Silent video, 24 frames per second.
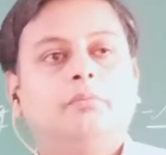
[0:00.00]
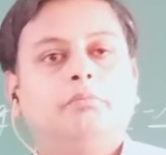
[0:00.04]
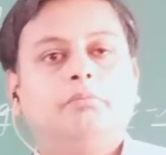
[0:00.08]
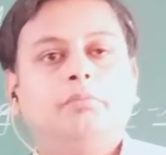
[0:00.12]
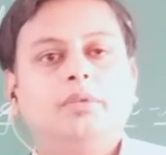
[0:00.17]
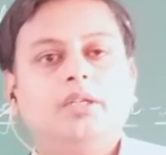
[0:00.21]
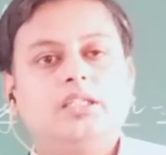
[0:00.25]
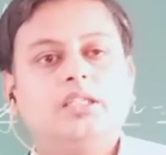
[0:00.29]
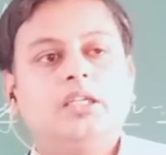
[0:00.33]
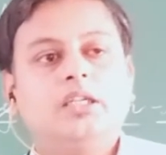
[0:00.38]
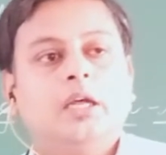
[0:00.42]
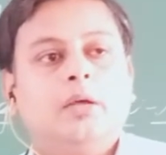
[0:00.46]

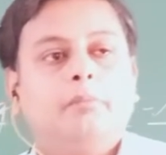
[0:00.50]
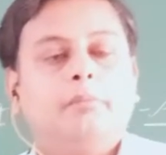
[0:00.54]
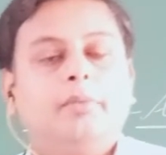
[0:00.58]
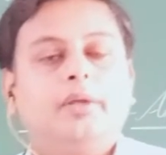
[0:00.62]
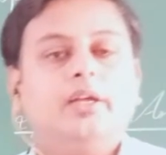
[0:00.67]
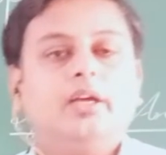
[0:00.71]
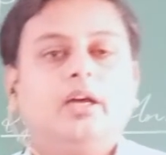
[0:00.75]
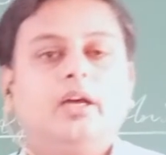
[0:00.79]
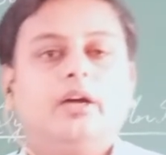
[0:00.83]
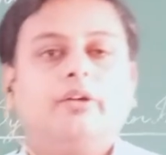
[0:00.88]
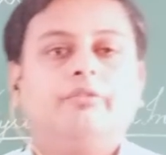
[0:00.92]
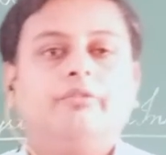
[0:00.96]
Means
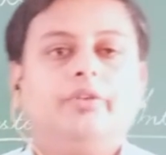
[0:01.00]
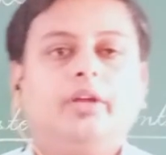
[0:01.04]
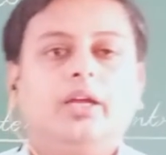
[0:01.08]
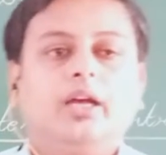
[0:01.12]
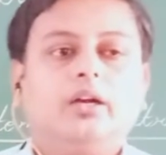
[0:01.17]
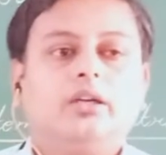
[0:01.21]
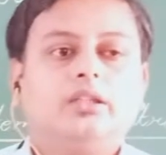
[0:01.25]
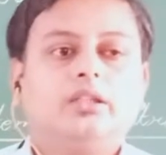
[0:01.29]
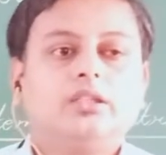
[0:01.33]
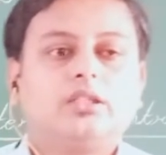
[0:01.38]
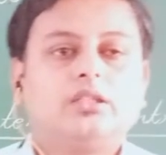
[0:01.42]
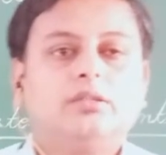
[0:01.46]
we
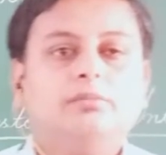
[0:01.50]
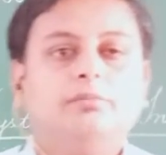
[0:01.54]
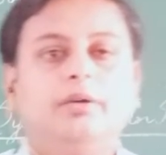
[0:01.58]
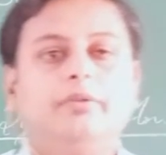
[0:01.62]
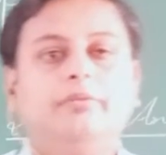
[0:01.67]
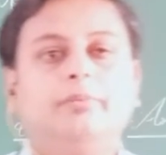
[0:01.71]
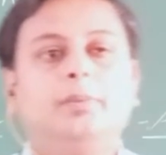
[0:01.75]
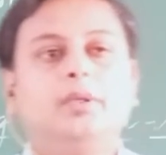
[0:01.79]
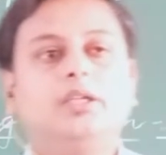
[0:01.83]
are just simply